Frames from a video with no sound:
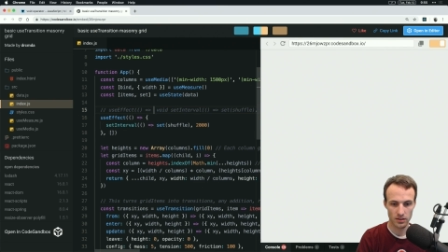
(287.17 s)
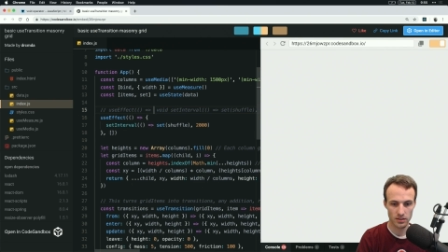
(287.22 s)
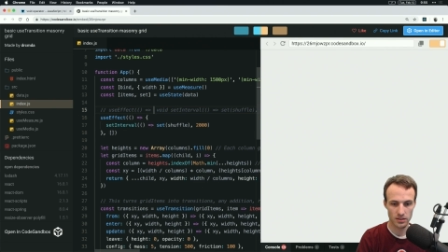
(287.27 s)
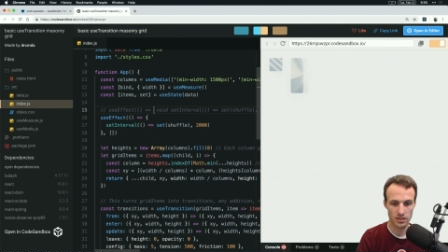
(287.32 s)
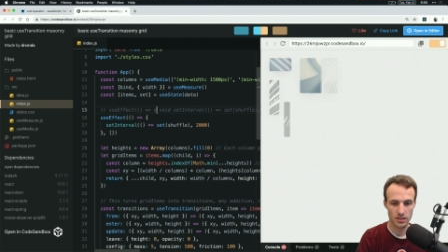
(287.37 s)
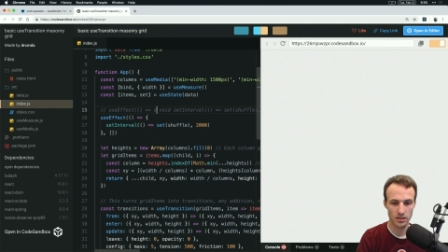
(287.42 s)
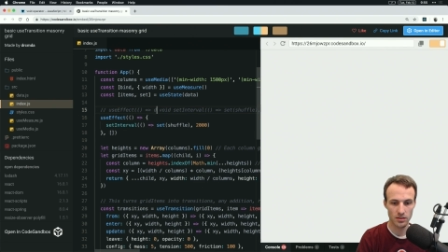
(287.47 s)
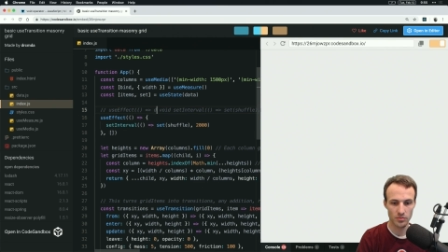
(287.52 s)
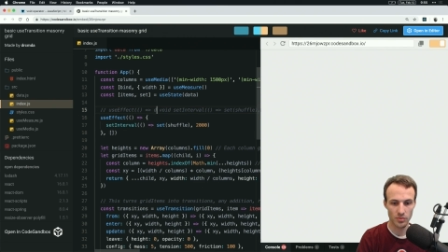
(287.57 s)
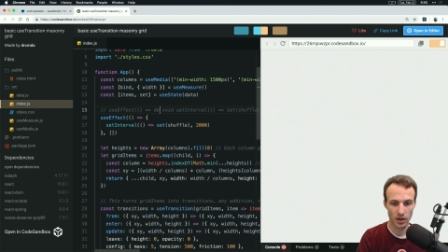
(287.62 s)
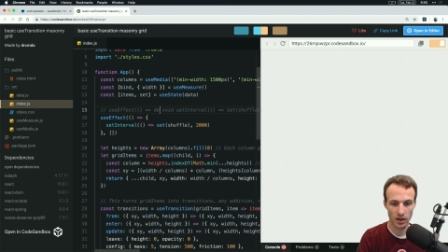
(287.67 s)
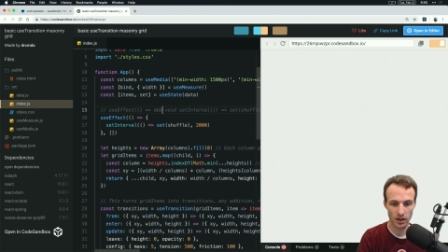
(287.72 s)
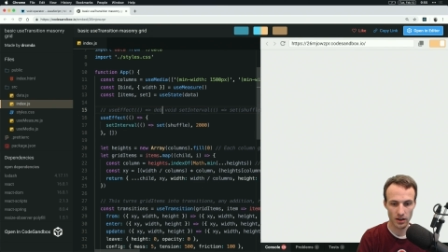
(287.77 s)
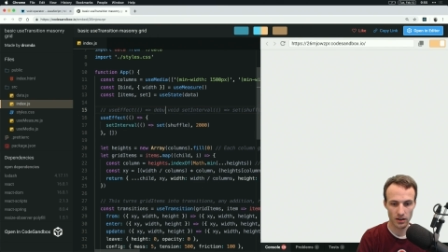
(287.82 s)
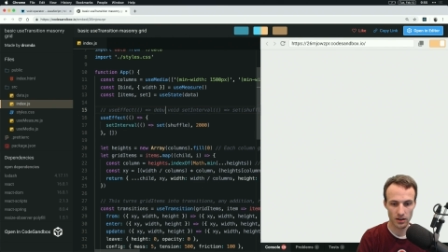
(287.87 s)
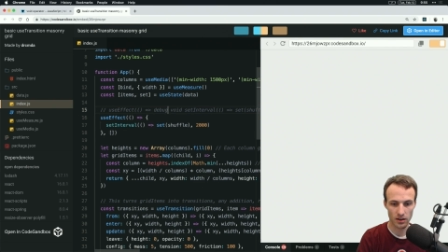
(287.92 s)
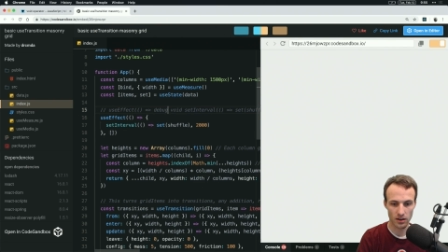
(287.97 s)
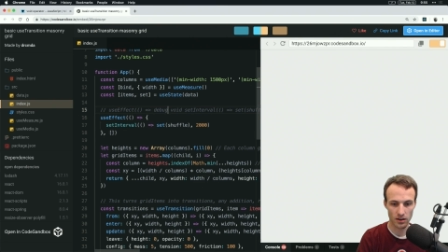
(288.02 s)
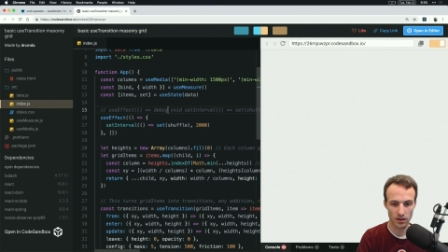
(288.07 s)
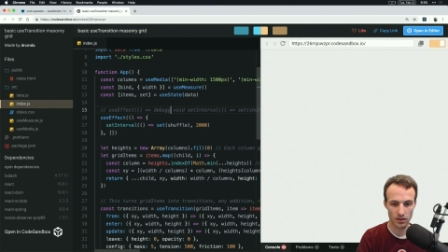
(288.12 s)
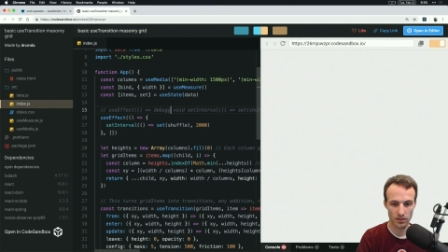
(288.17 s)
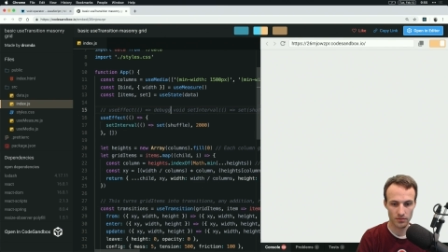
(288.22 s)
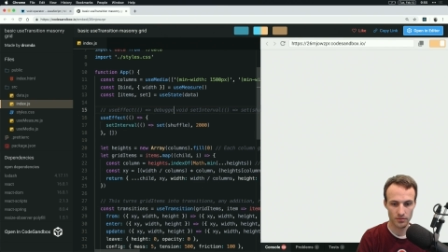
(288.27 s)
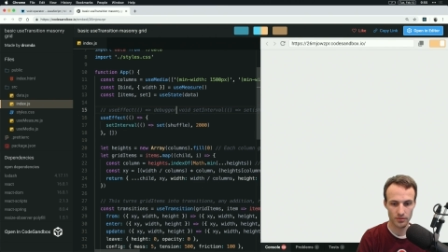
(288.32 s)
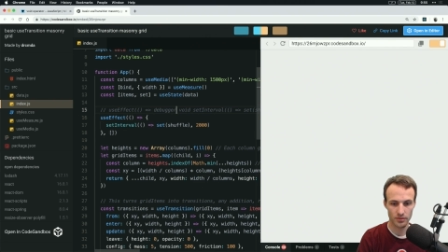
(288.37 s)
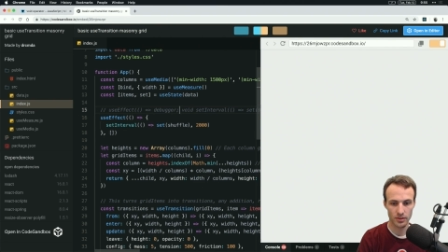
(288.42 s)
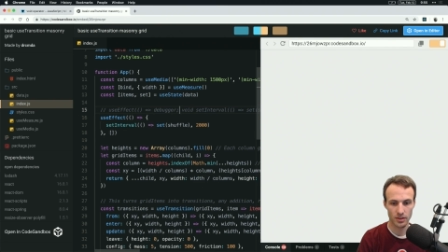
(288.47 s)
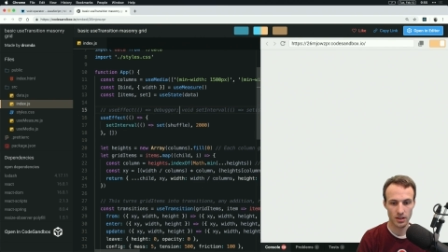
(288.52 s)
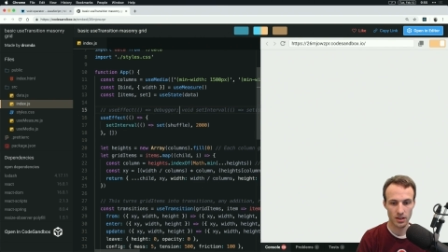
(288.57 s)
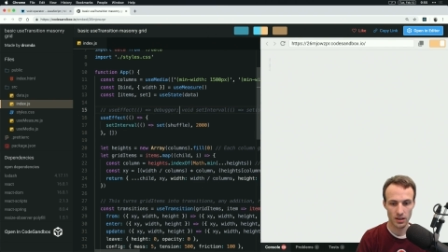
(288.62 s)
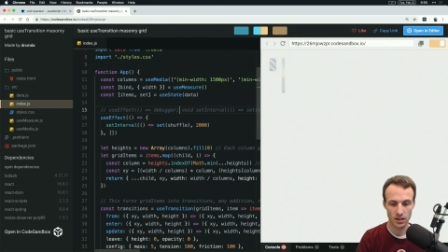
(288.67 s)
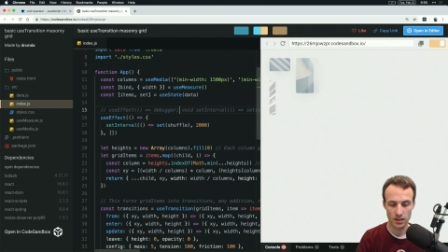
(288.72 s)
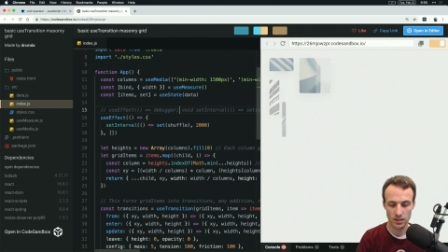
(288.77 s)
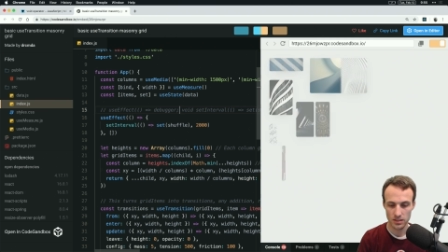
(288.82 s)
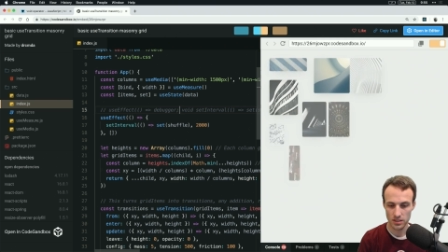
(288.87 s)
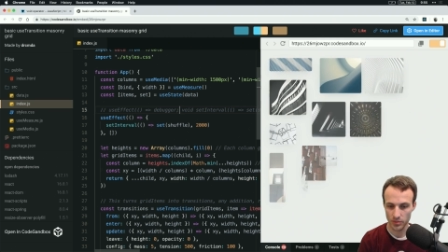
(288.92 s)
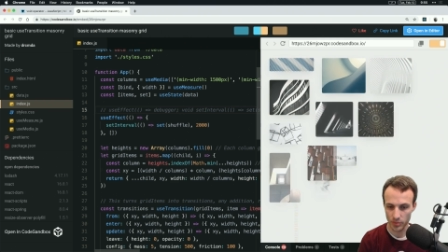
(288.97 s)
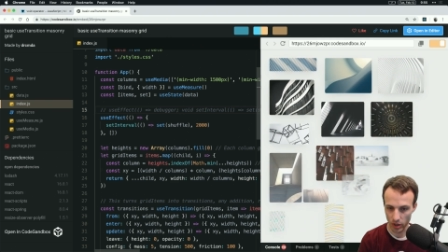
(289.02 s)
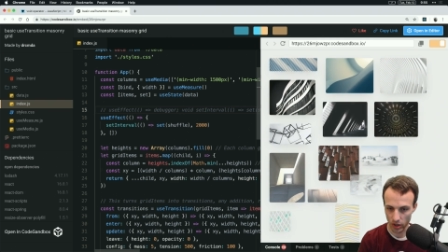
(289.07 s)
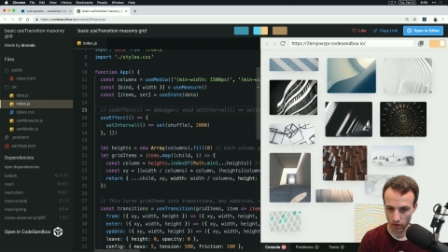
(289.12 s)
debugger,
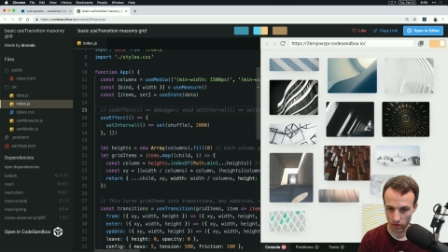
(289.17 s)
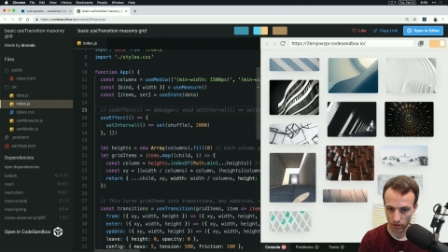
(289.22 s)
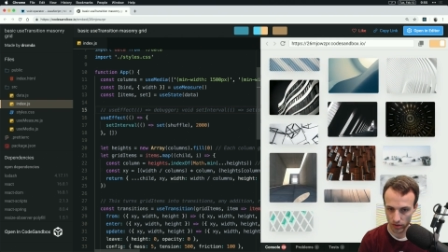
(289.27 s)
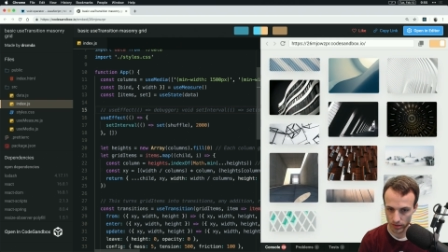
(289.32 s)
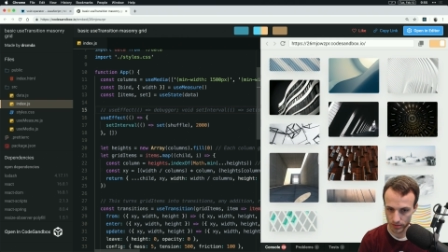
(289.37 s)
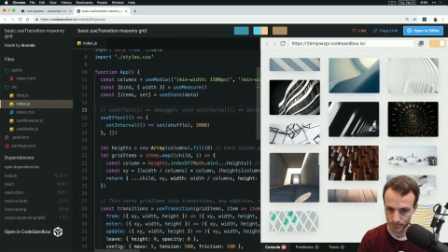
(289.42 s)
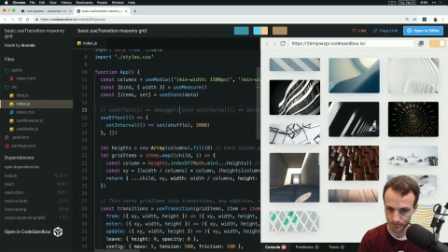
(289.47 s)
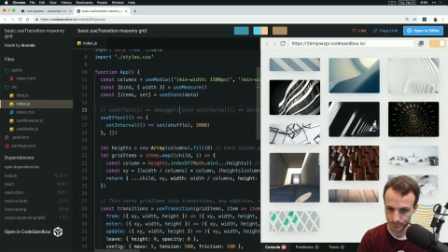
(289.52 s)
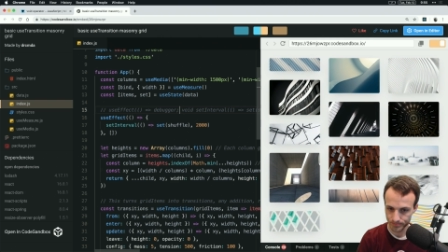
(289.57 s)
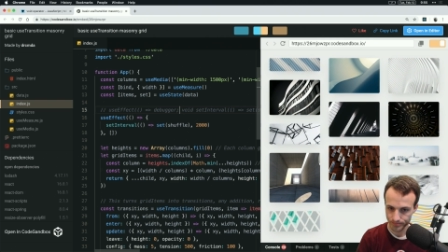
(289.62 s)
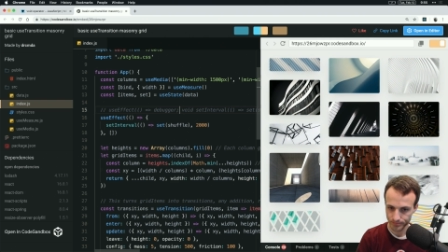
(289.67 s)
semicolon.